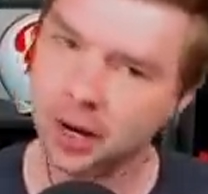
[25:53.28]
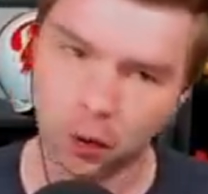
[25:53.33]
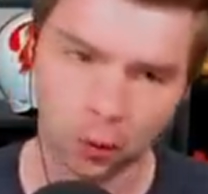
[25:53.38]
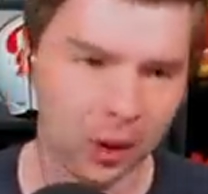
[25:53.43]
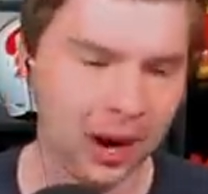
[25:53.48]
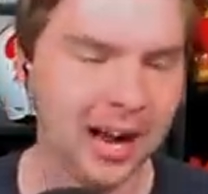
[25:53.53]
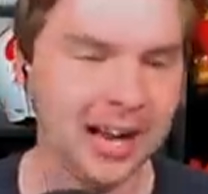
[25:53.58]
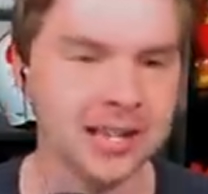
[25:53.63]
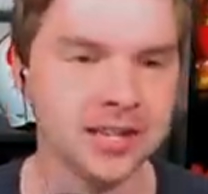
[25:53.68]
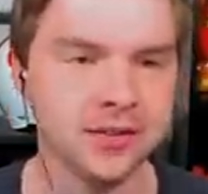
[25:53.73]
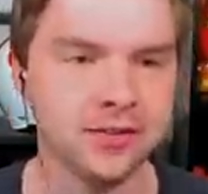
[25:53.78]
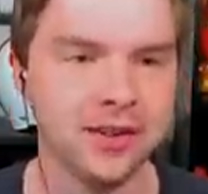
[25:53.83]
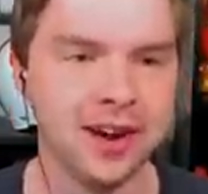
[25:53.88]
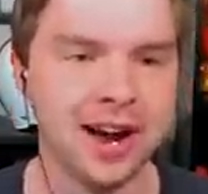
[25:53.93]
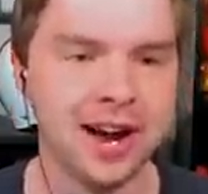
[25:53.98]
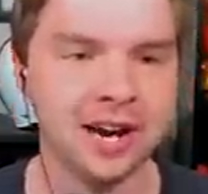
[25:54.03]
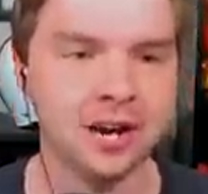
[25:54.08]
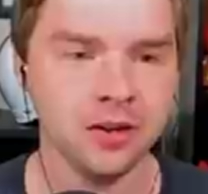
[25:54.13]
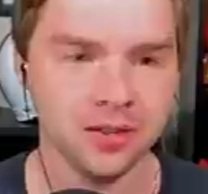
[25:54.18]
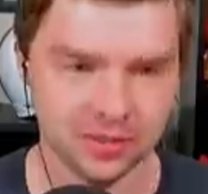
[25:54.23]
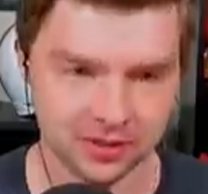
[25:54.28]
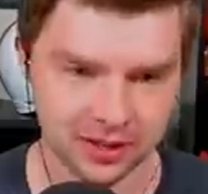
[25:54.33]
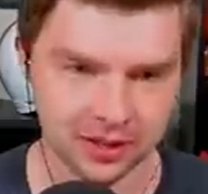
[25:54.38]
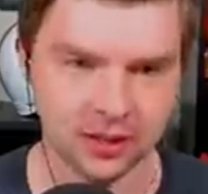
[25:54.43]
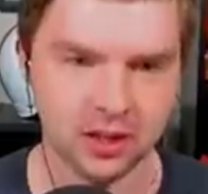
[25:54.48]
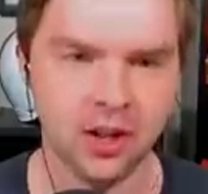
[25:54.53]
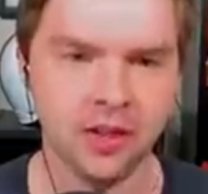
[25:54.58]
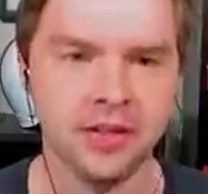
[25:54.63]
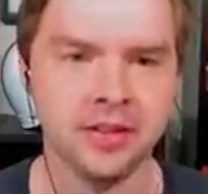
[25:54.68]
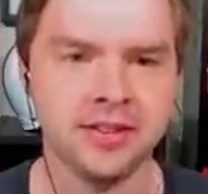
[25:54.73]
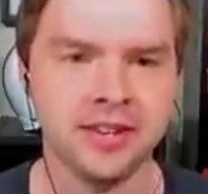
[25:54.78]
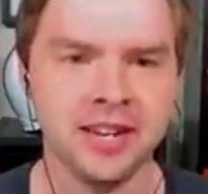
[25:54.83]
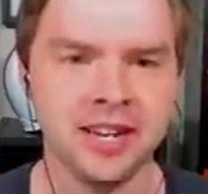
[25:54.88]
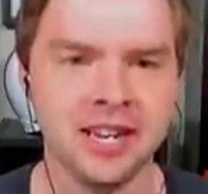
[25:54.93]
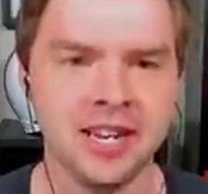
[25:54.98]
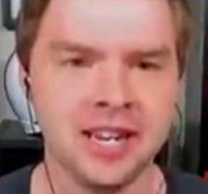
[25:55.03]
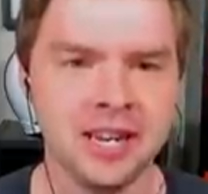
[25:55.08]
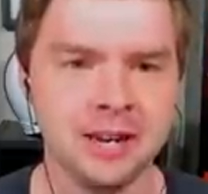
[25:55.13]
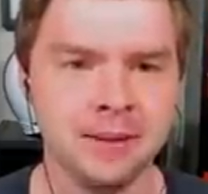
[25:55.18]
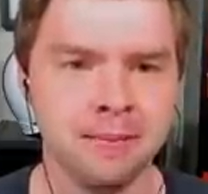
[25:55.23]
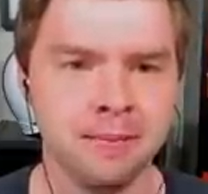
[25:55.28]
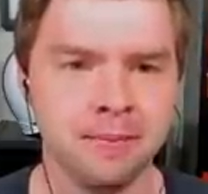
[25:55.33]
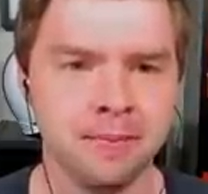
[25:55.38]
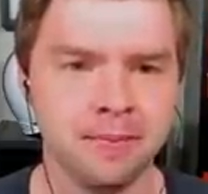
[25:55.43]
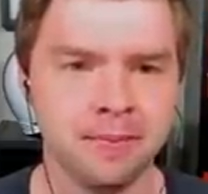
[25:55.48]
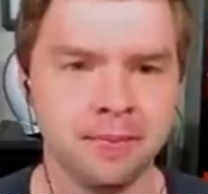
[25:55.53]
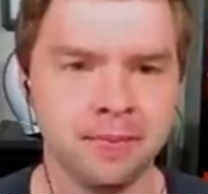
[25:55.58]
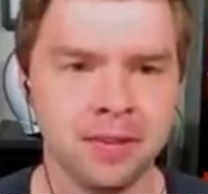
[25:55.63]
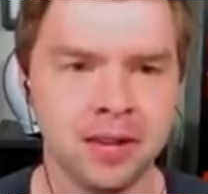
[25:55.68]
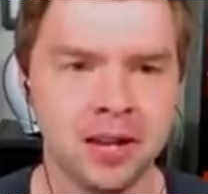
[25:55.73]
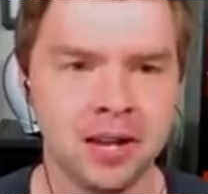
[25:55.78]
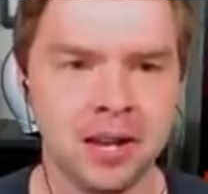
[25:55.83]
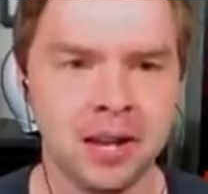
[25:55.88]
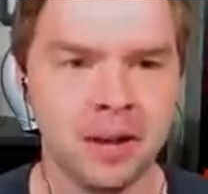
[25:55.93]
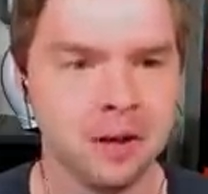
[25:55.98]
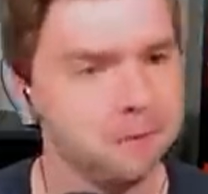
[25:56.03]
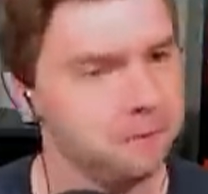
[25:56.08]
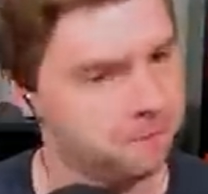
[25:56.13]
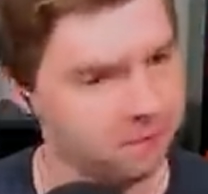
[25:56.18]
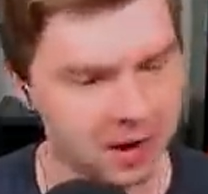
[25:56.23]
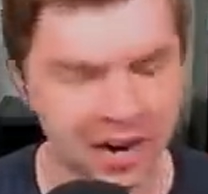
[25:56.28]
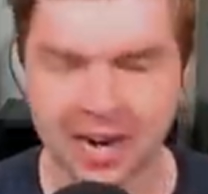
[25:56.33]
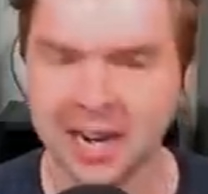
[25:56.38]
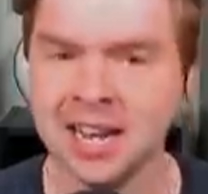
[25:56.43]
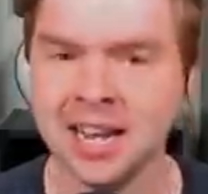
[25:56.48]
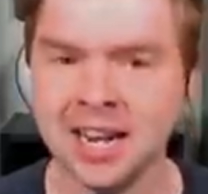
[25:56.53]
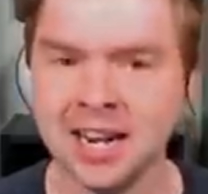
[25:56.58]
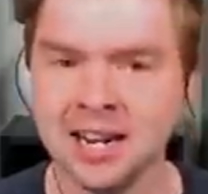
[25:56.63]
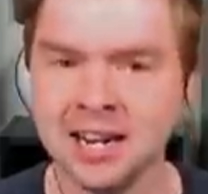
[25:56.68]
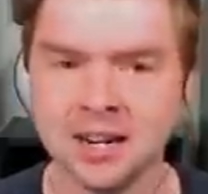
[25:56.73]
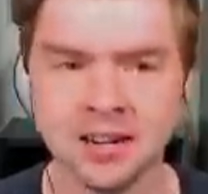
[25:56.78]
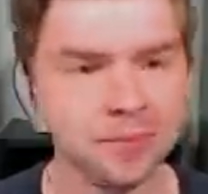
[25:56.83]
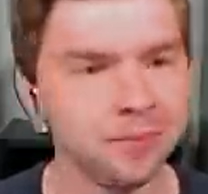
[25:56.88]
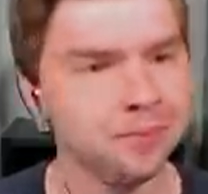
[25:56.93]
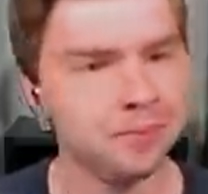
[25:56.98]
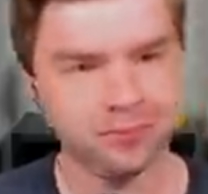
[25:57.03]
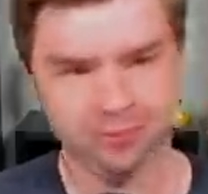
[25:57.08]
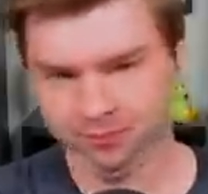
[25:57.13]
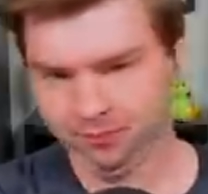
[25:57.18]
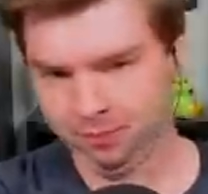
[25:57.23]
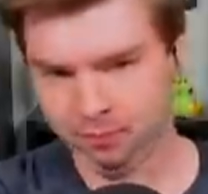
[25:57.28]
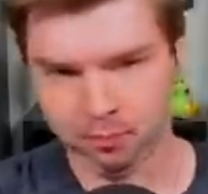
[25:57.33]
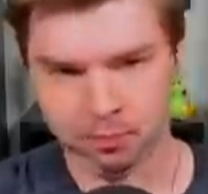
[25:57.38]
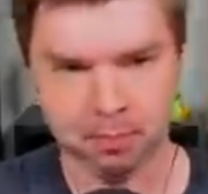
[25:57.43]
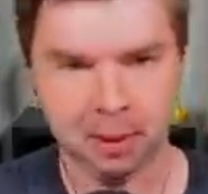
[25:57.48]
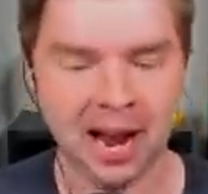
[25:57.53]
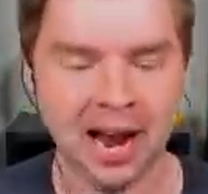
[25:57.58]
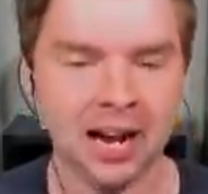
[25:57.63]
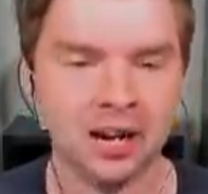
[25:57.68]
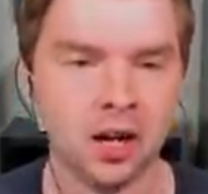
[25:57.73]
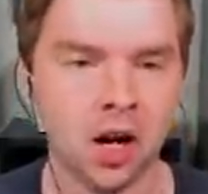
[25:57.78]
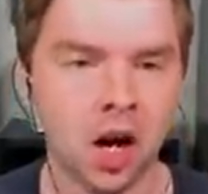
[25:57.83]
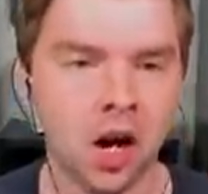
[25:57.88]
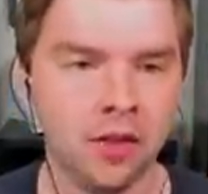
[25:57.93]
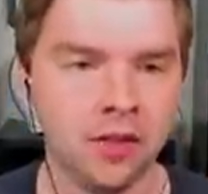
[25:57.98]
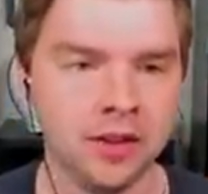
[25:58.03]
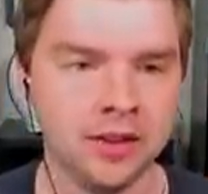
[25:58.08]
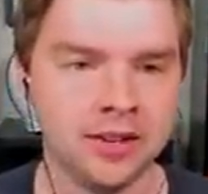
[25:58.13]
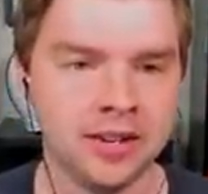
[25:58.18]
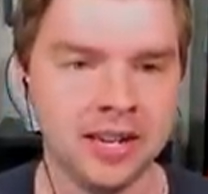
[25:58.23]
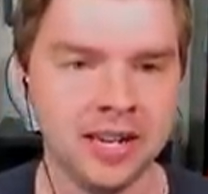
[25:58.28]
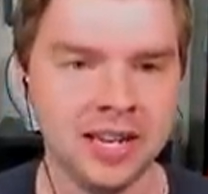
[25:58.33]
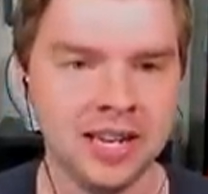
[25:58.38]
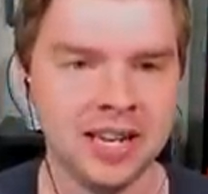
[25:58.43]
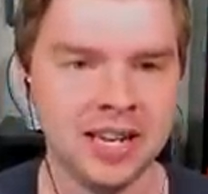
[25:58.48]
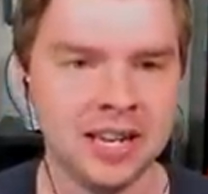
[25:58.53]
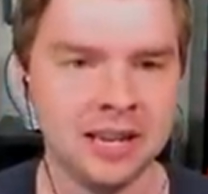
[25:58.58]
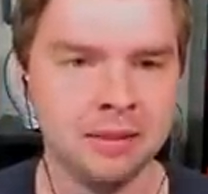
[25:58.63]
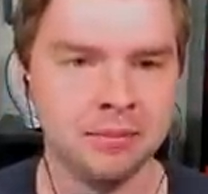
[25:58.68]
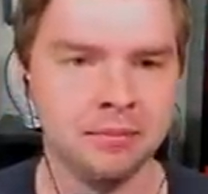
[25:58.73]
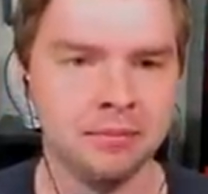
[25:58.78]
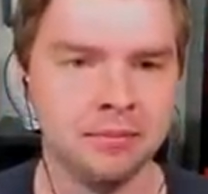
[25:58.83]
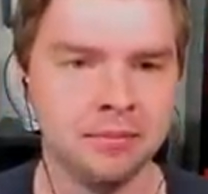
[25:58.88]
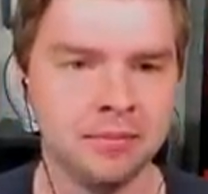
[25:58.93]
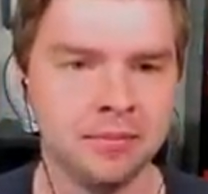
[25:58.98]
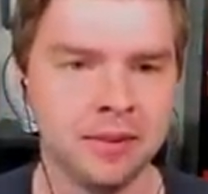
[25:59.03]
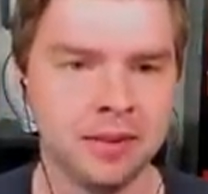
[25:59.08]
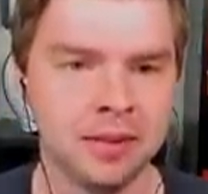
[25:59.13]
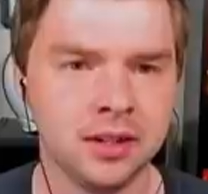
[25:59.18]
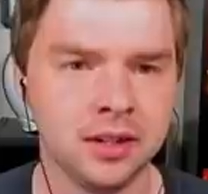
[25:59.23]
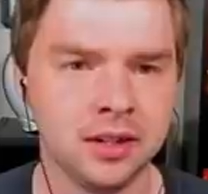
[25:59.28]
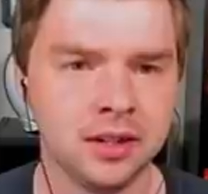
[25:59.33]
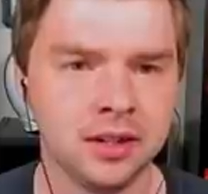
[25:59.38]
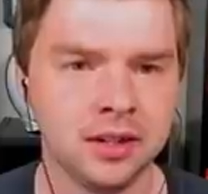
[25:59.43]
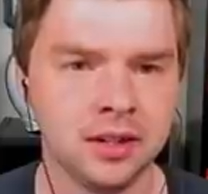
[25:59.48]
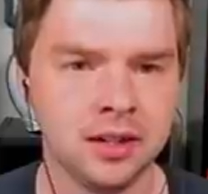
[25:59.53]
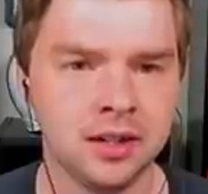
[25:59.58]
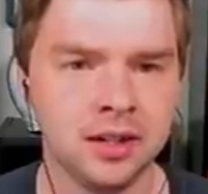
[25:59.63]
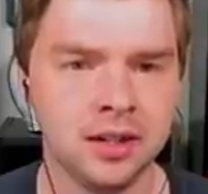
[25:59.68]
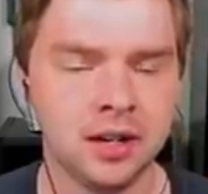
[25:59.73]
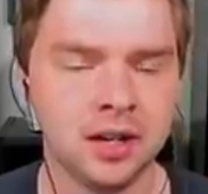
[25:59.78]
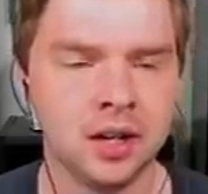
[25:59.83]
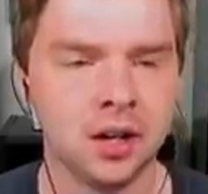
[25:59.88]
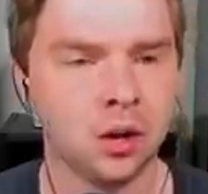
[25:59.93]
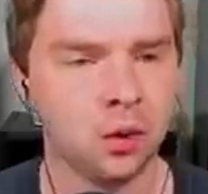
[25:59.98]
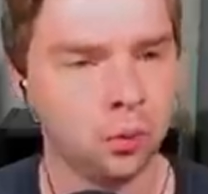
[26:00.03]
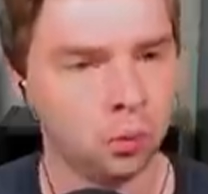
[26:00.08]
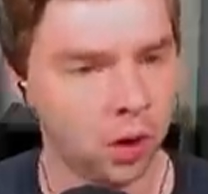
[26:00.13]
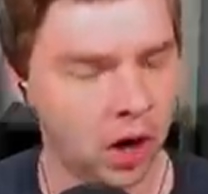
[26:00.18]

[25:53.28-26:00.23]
Grassfire still on the team. Fighting, back on the team.